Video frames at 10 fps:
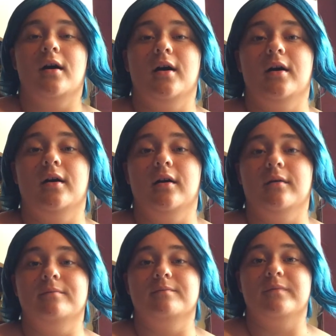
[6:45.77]

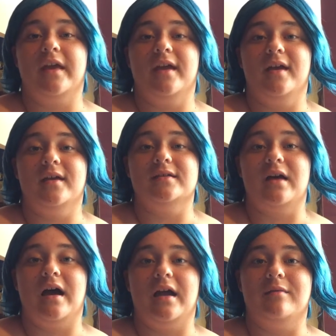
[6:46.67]
and
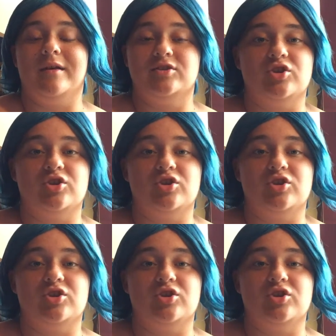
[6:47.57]
I made